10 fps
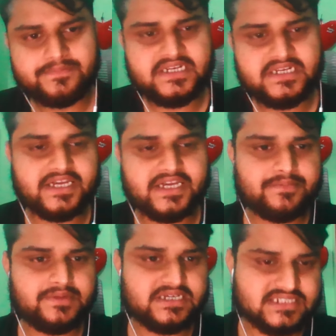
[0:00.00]
It can be
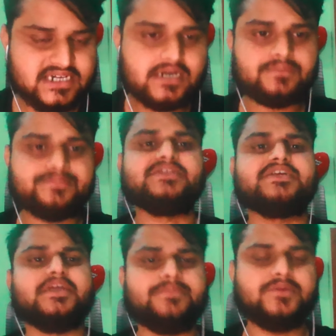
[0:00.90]
a startup, it
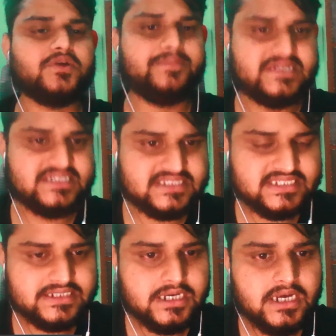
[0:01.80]
can be or MNC,
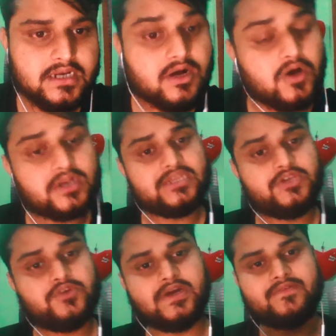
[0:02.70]
or
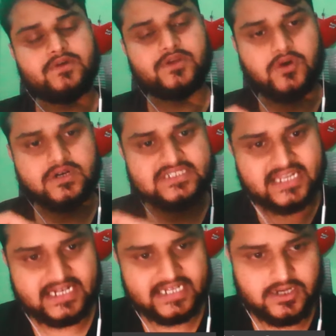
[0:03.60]
you got
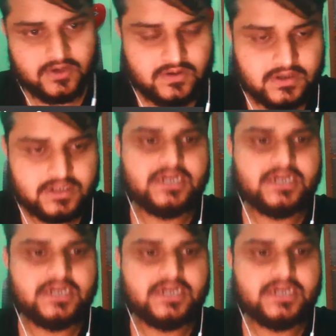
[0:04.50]
selected or not.